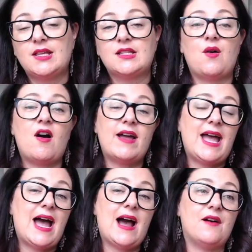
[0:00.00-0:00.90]
So I
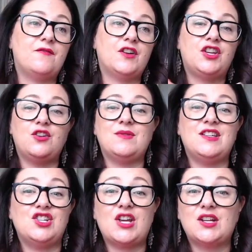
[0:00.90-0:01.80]
have
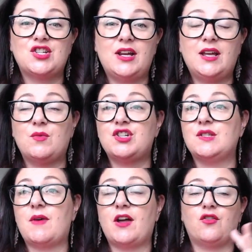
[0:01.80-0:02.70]
Acuity Scheduling, which
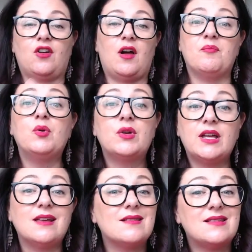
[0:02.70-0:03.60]
is my online
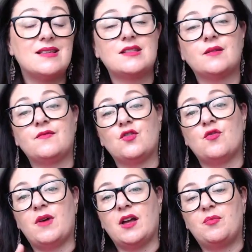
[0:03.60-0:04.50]
booking system for
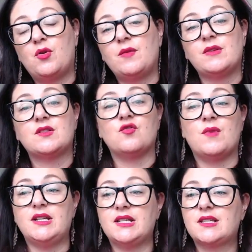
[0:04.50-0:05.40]
all my appointments, all
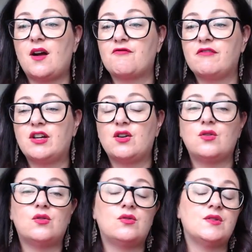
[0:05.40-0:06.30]
my discovery
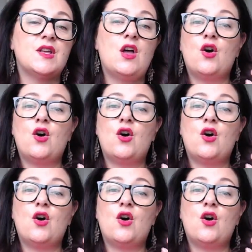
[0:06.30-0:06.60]
calls,